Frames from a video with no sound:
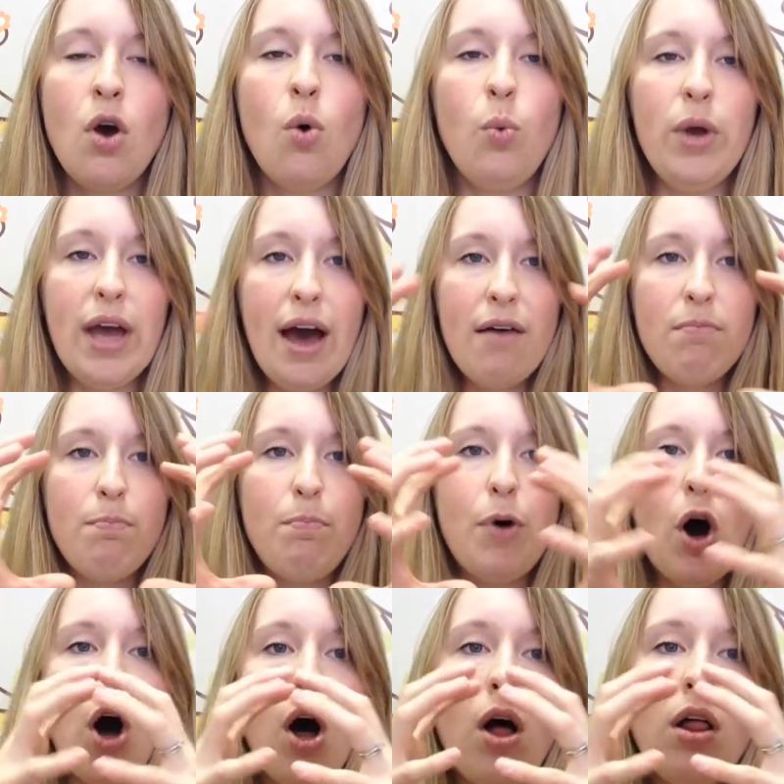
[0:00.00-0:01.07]
We have
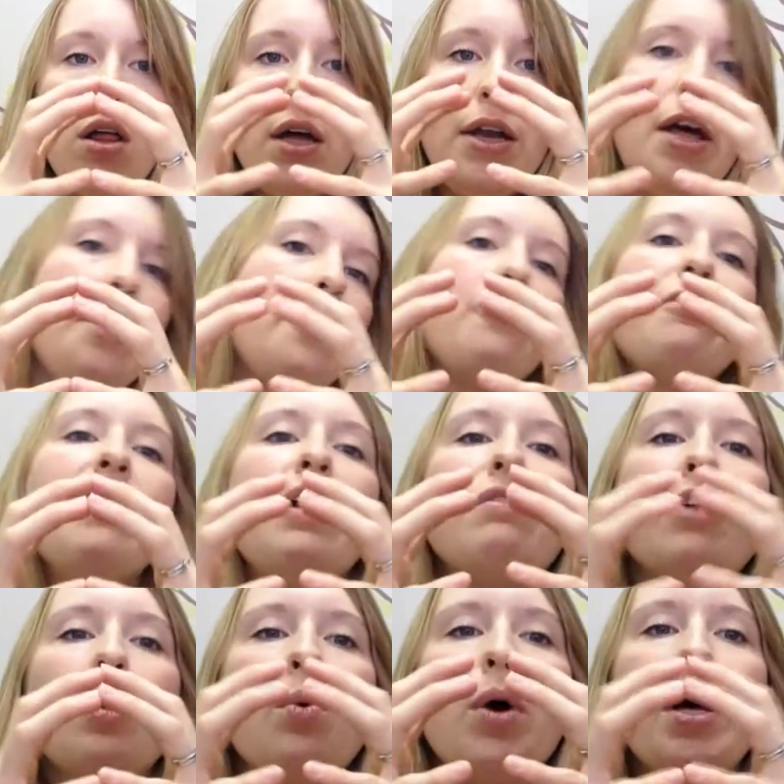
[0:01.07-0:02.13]
ball, another
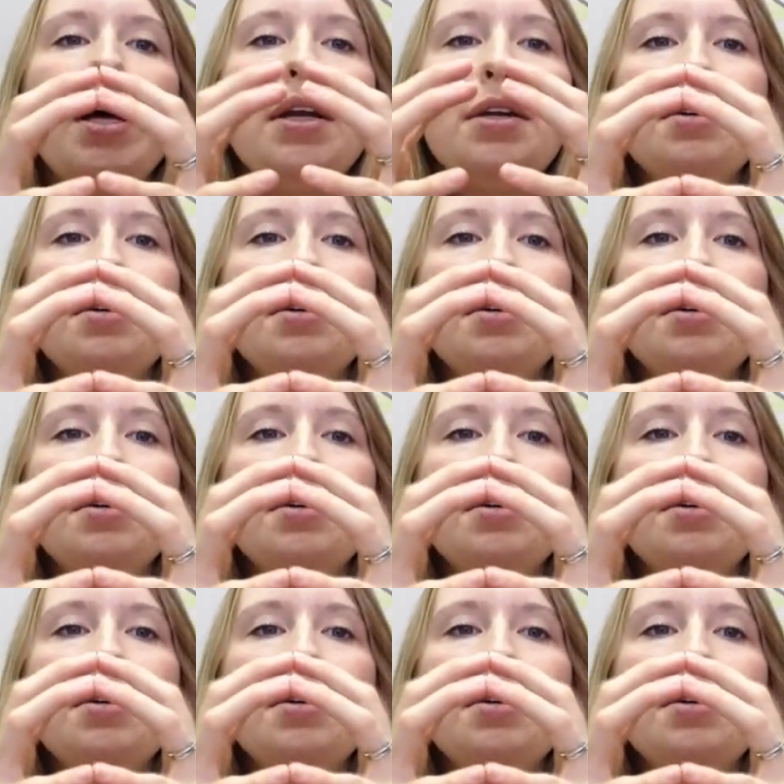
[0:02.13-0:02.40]
favorite one.